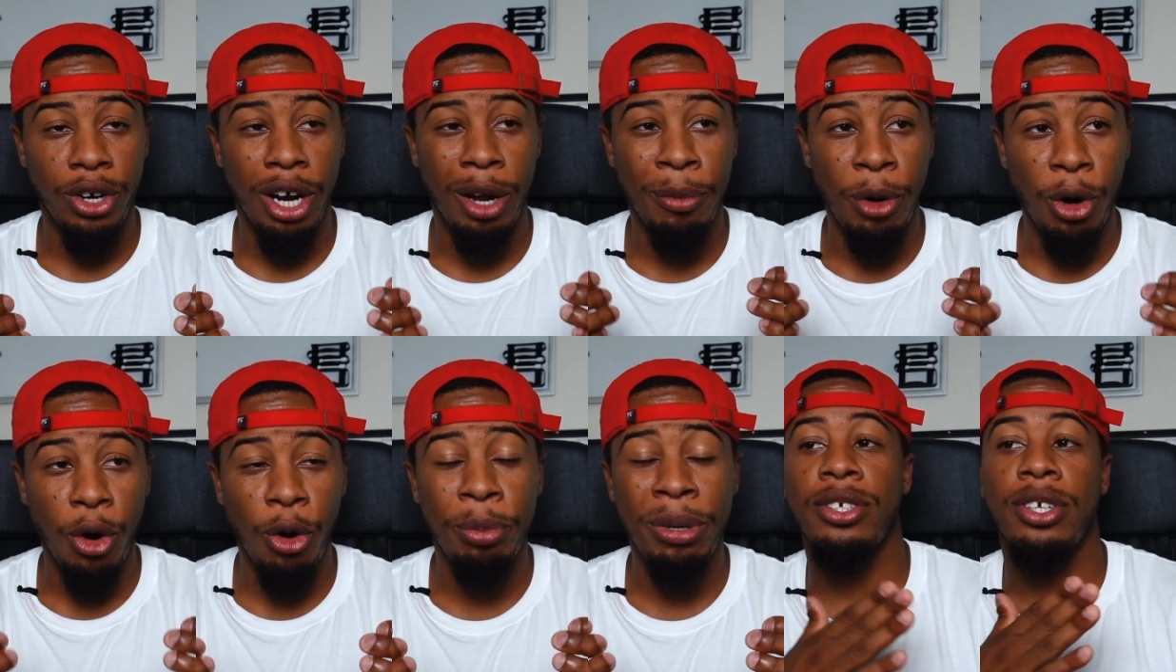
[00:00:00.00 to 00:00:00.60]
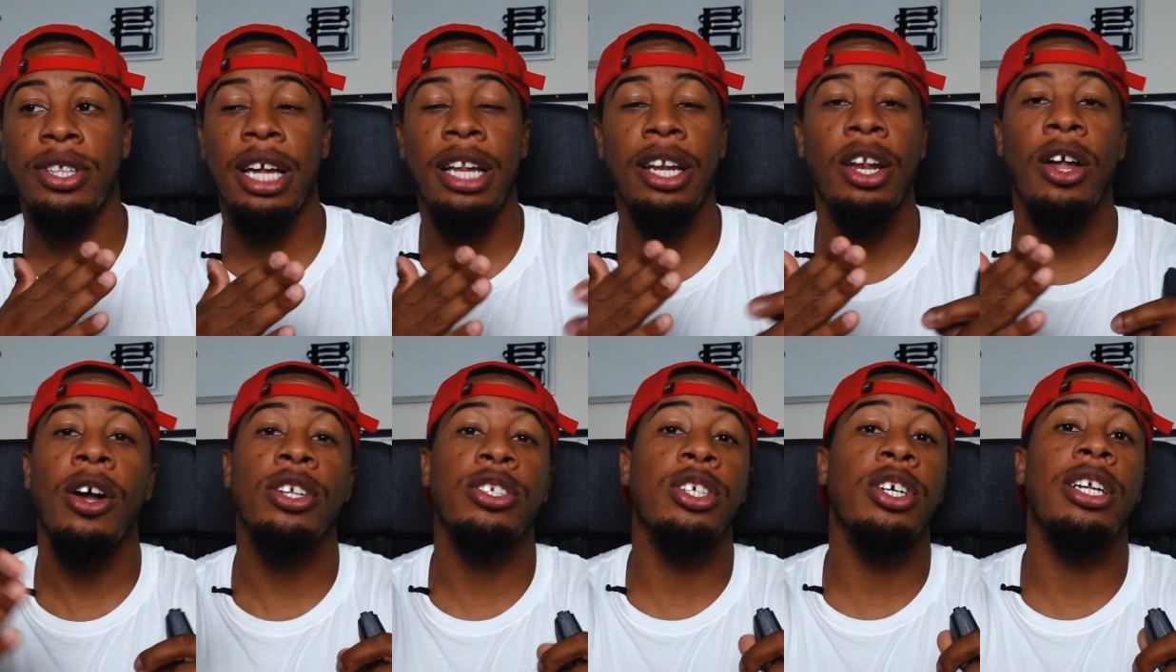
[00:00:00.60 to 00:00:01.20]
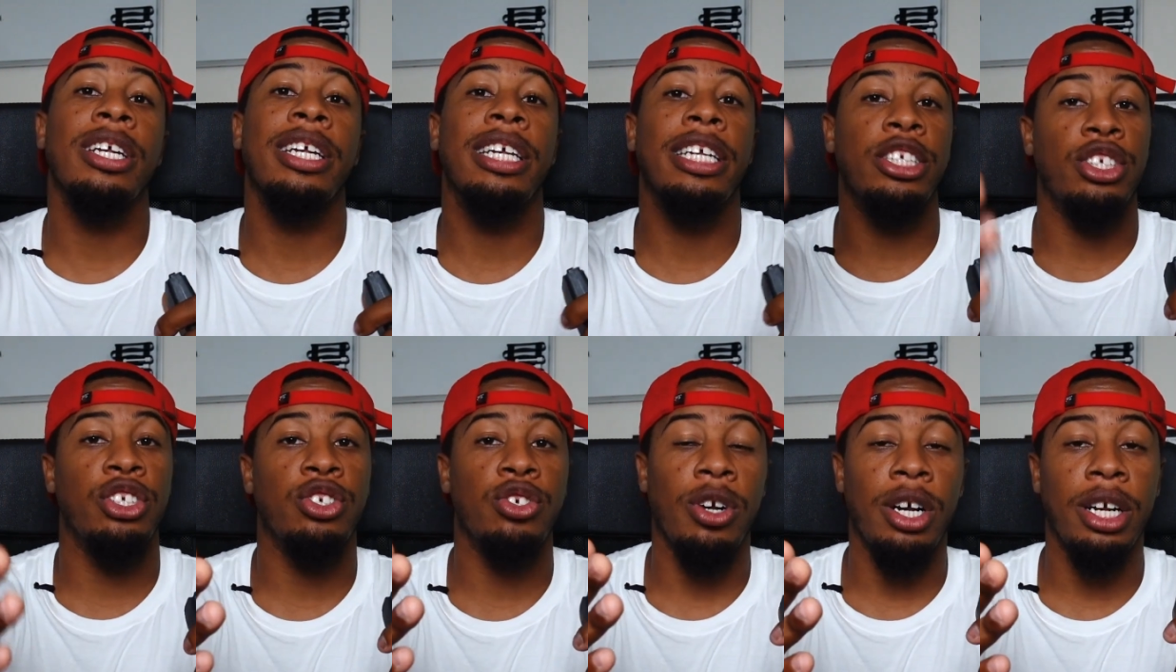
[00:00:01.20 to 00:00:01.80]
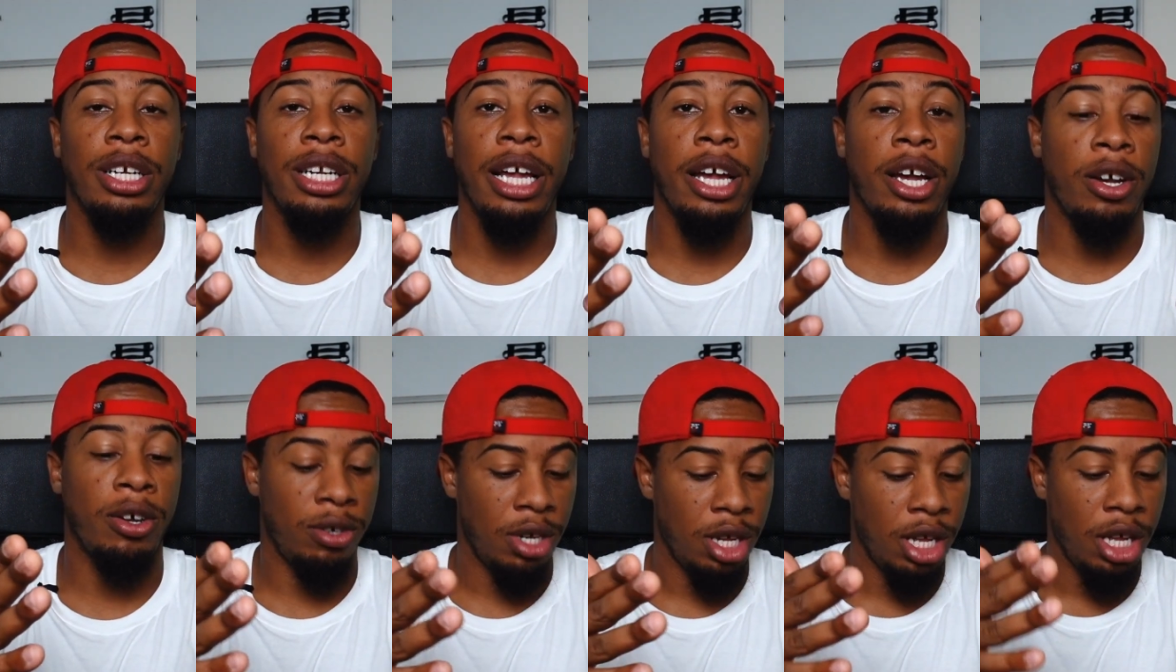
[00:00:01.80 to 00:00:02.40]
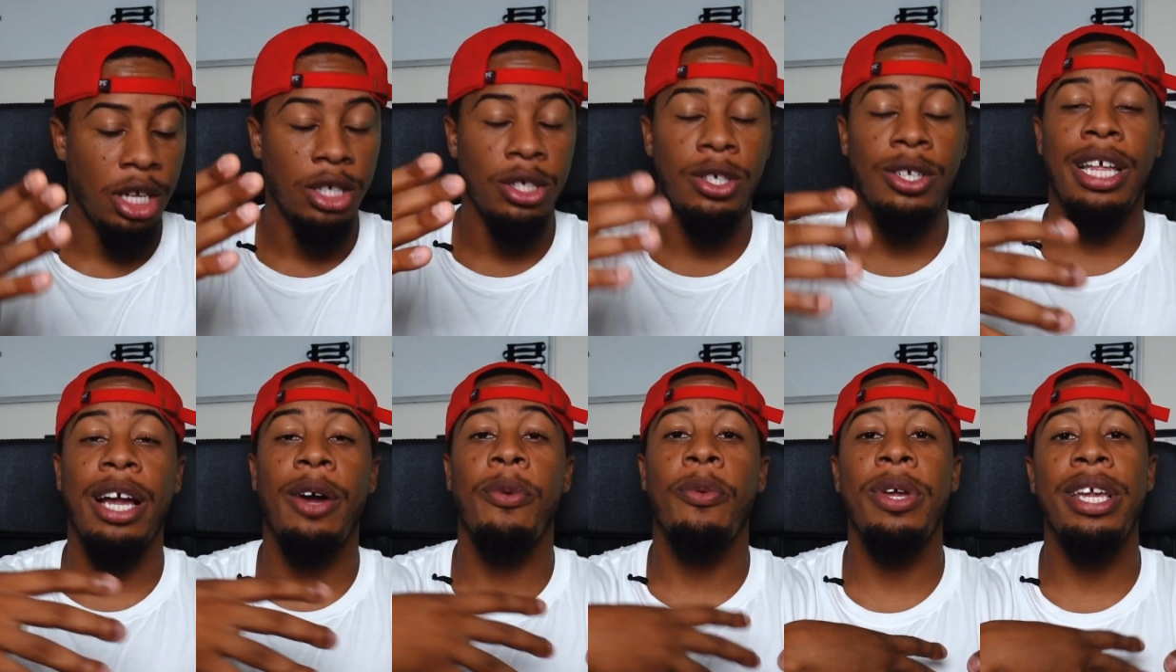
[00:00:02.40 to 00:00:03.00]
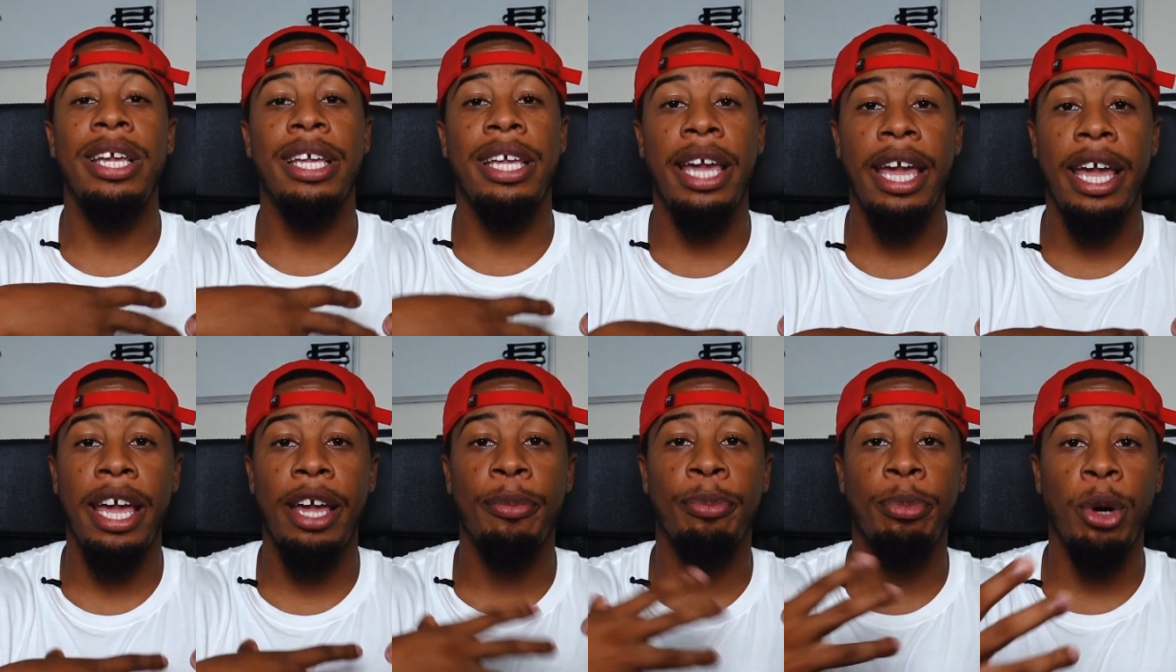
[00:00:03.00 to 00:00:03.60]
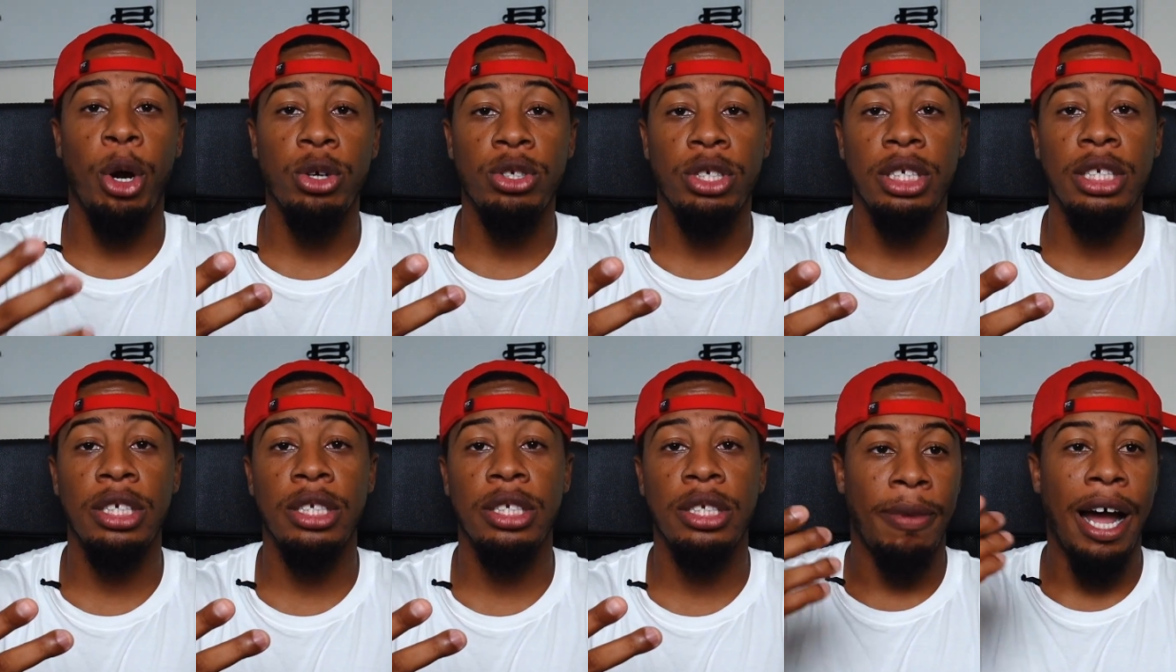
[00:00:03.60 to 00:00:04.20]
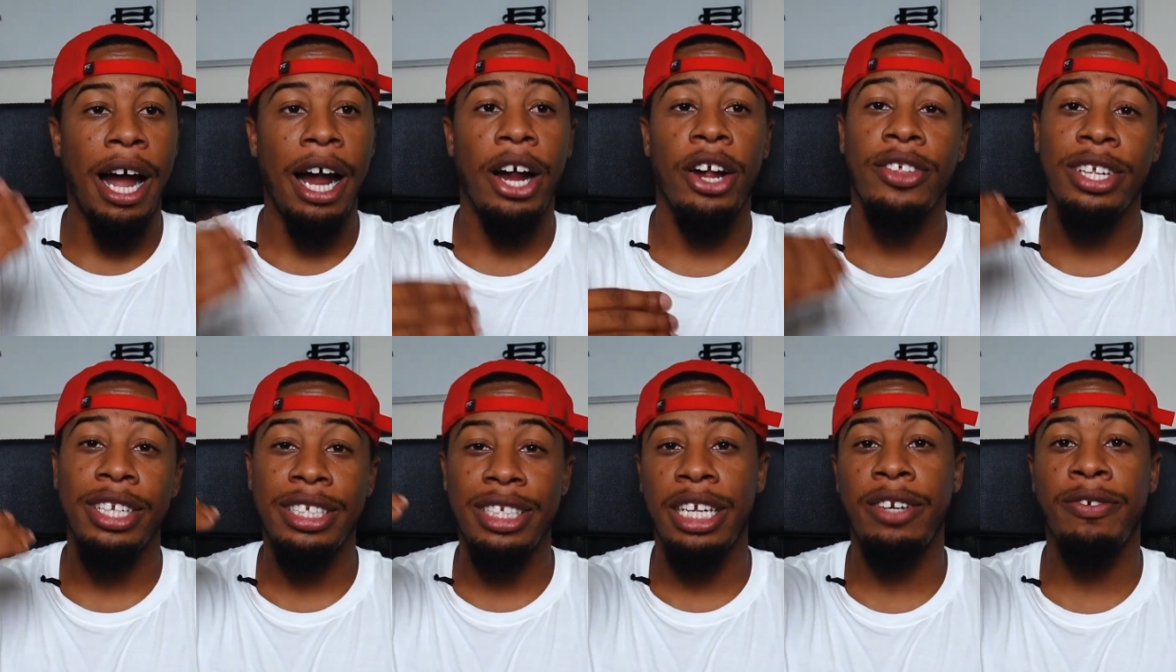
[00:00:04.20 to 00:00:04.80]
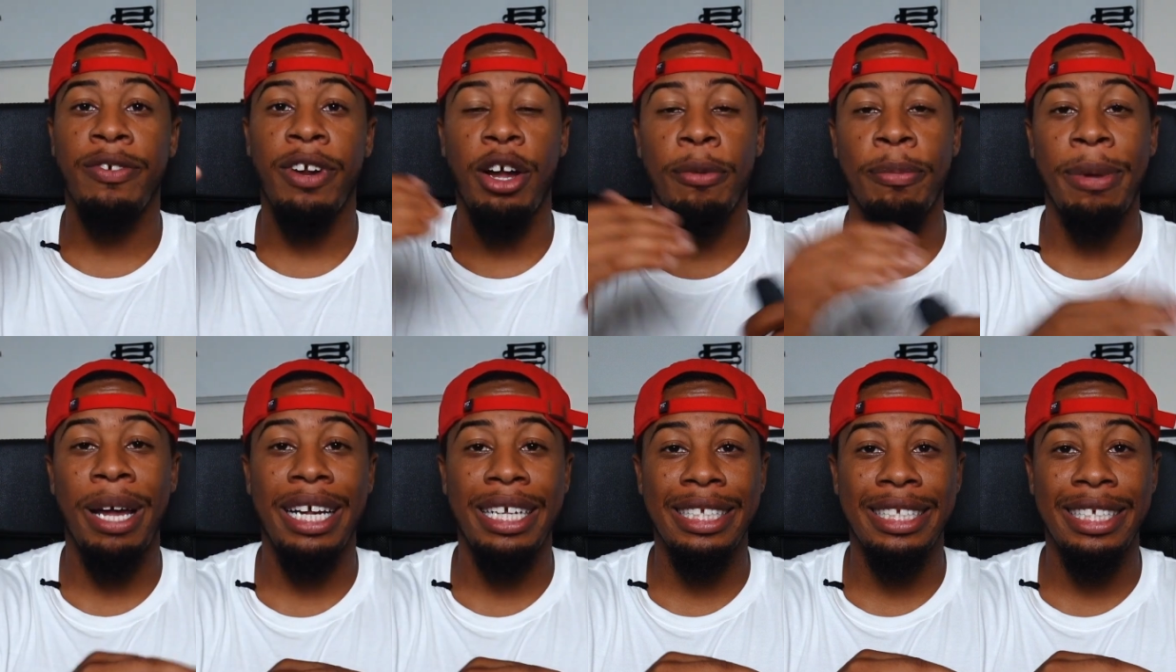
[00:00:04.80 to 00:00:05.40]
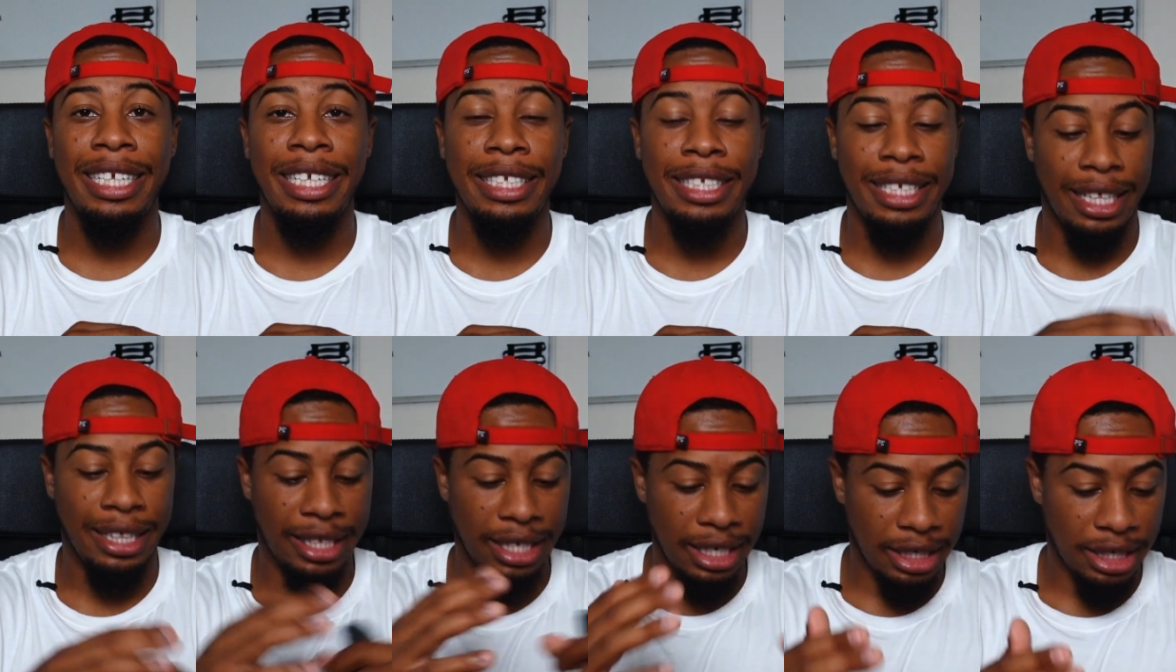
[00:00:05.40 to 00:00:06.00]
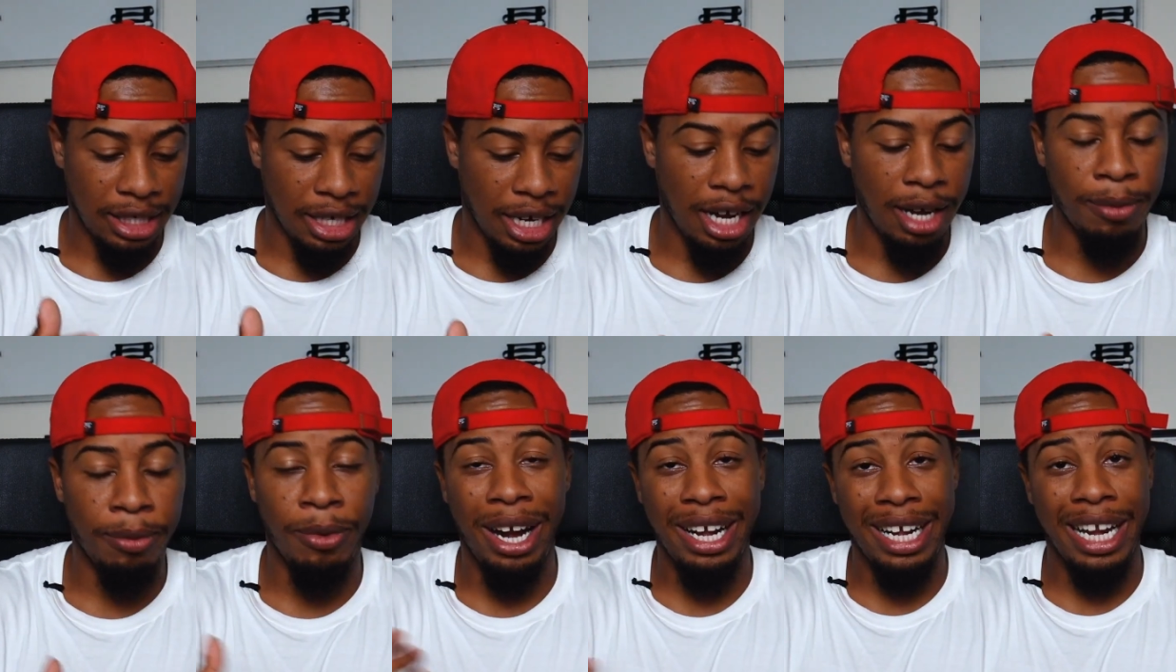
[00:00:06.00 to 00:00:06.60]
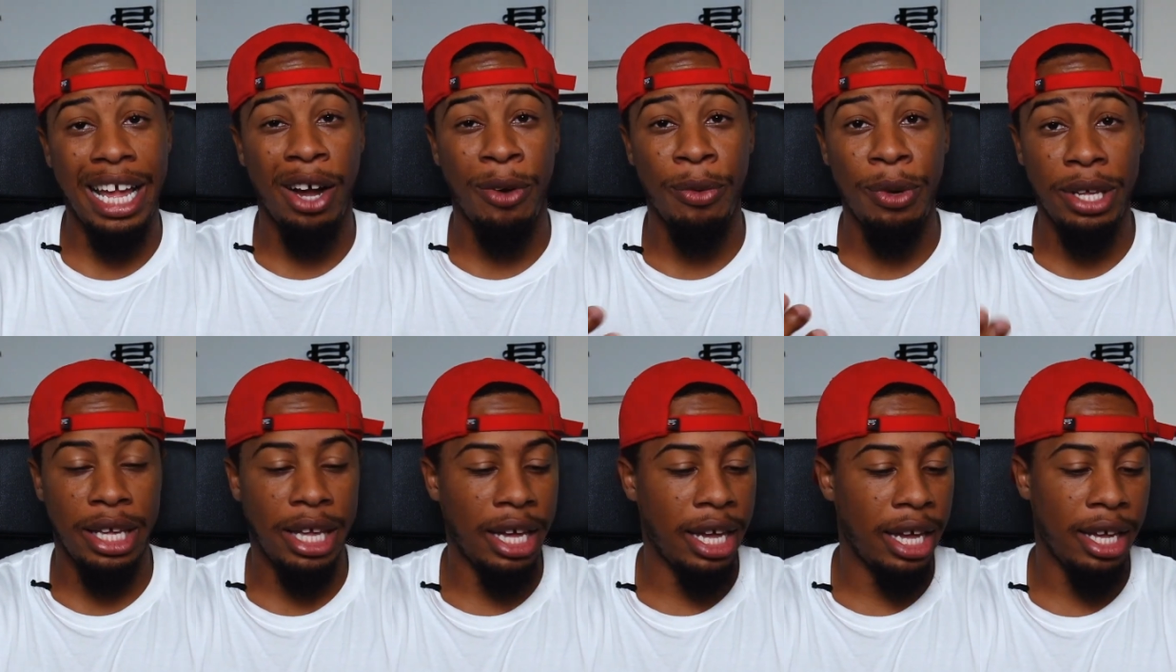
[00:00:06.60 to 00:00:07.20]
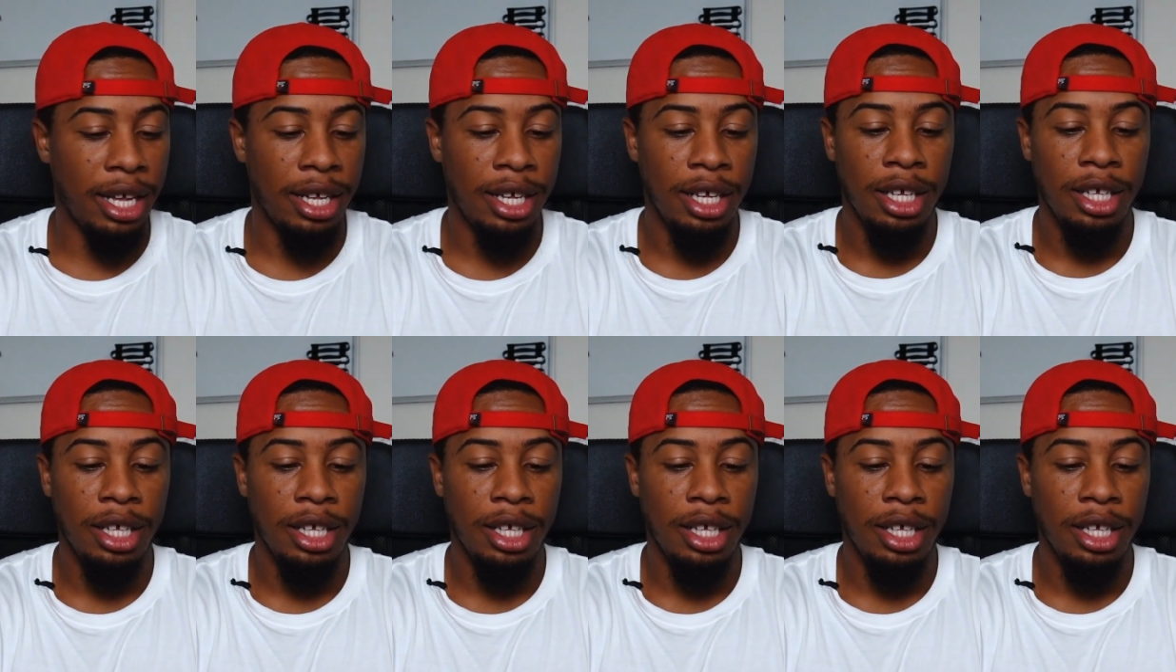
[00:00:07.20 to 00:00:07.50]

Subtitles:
I'm hoping that law is going to get struck down so that we can purchase higher than 10 round magazines at this time. Right now we can't.